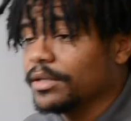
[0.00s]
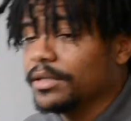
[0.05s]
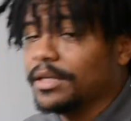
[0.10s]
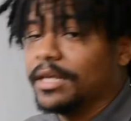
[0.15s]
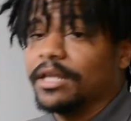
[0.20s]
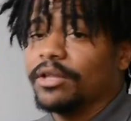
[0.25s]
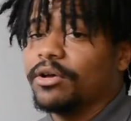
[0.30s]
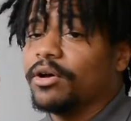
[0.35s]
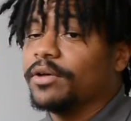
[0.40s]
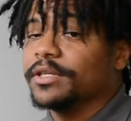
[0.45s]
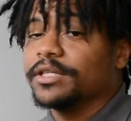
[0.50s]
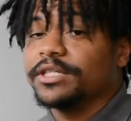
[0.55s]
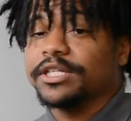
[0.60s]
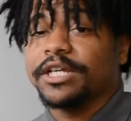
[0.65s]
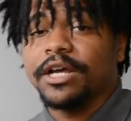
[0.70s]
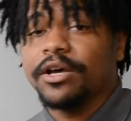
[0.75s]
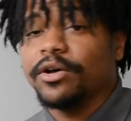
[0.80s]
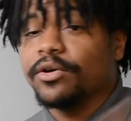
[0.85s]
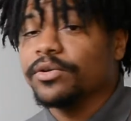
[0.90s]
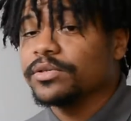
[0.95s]
to get all the
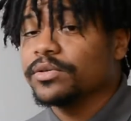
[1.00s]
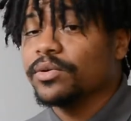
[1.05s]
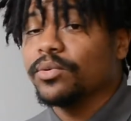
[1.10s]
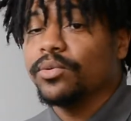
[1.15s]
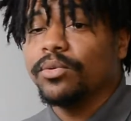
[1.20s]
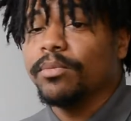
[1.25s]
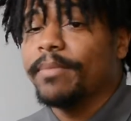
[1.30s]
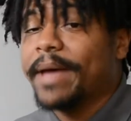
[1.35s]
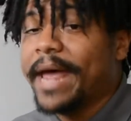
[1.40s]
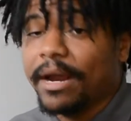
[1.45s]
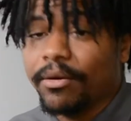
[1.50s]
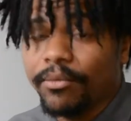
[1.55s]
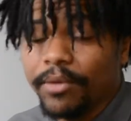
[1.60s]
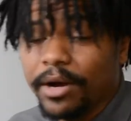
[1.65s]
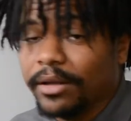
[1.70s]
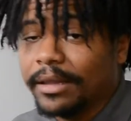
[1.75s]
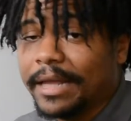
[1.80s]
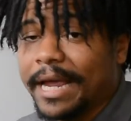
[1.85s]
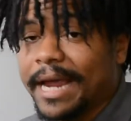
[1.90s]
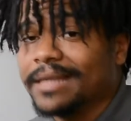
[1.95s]
gels, cool
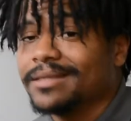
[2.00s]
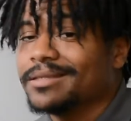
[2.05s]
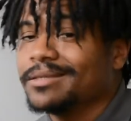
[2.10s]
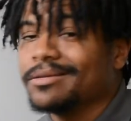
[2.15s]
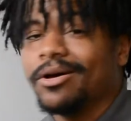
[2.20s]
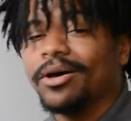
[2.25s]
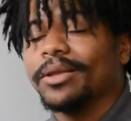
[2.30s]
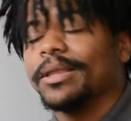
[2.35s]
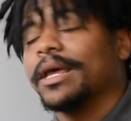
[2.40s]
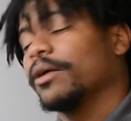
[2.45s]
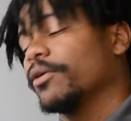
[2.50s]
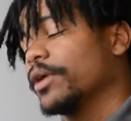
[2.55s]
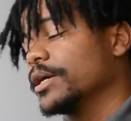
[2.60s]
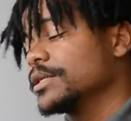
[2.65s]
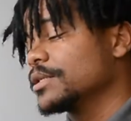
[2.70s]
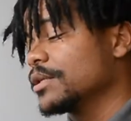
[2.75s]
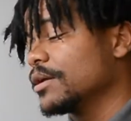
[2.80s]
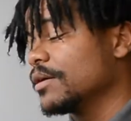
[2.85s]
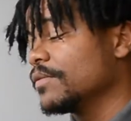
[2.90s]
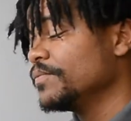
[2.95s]
background lights, all that great
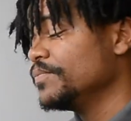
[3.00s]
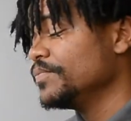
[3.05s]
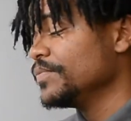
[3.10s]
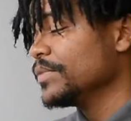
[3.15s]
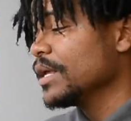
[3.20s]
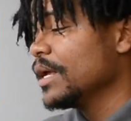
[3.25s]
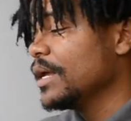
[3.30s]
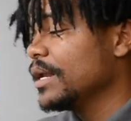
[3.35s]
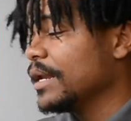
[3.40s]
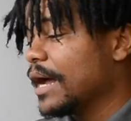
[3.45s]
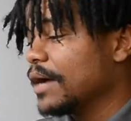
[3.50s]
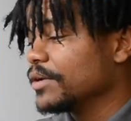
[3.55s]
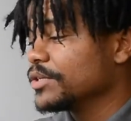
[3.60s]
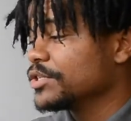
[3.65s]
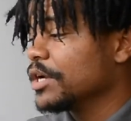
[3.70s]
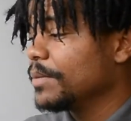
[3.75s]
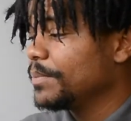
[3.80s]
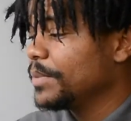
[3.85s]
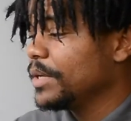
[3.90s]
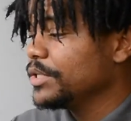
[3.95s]
stuff. Now
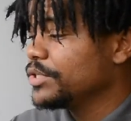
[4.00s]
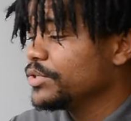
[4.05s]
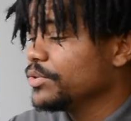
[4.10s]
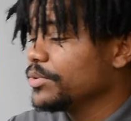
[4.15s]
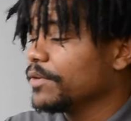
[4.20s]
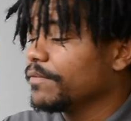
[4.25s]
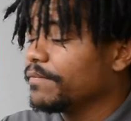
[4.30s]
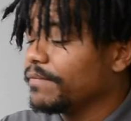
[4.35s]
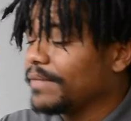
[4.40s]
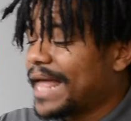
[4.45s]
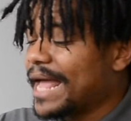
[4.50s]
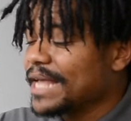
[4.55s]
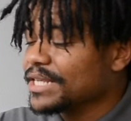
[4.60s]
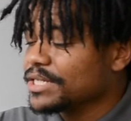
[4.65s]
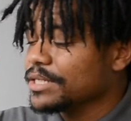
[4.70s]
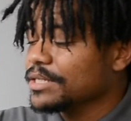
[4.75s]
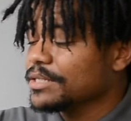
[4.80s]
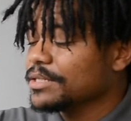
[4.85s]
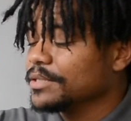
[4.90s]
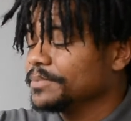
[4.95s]
jumping to the
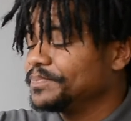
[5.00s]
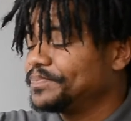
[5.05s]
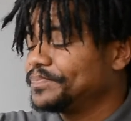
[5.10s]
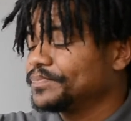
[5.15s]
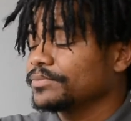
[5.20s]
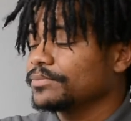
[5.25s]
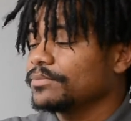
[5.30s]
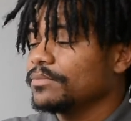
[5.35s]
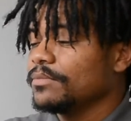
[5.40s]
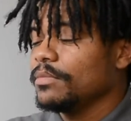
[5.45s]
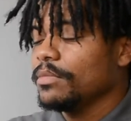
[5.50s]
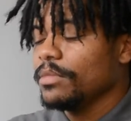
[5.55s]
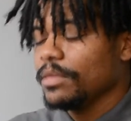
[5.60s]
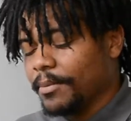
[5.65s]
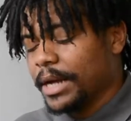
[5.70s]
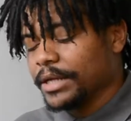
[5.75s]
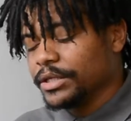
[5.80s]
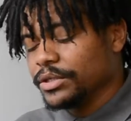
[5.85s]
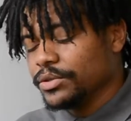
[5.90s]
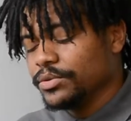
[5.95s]
flashes,
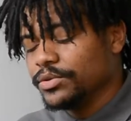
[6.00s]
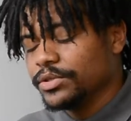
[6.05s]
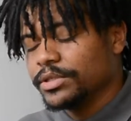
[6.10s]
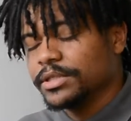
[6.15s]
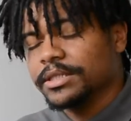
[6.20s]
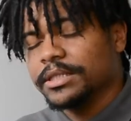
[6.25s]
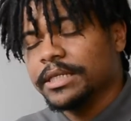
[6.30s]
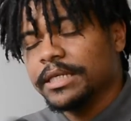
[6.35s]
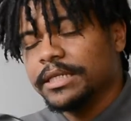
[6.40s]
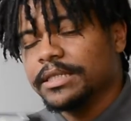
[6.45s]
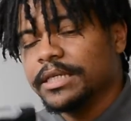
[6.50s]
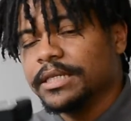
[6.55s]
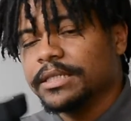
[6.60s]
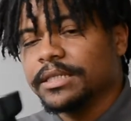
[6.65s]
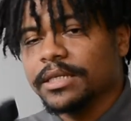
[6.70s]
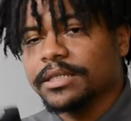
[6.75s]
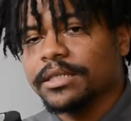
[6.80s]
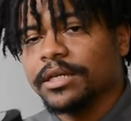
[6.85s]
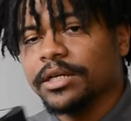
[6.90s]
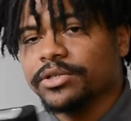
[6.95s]
I use
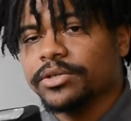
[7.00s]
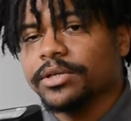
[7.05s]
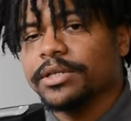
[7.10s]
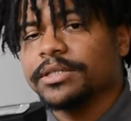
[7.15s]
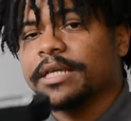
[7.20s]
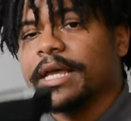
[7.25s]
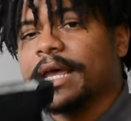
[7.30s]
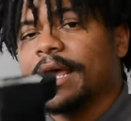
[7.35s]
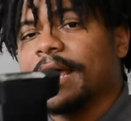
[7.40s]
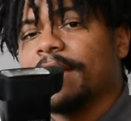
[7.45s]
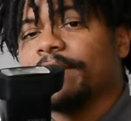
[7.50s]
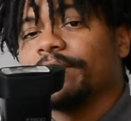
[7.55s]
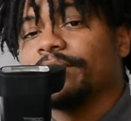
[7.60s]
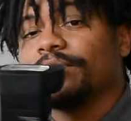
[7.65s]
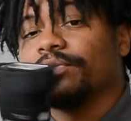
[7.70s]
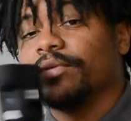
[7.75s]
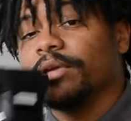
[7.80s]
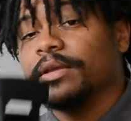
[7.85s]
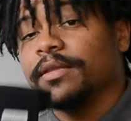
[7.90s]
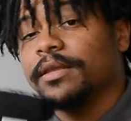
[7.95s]
TT600s. I have
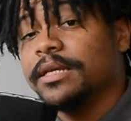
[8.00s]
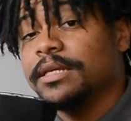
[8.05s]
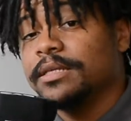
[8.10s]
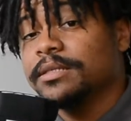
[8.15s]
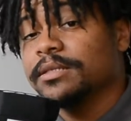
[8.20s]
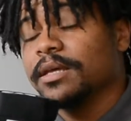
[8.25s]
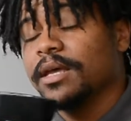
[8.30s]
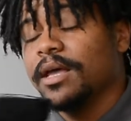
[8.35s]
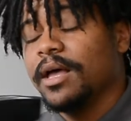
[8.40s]
3 of these.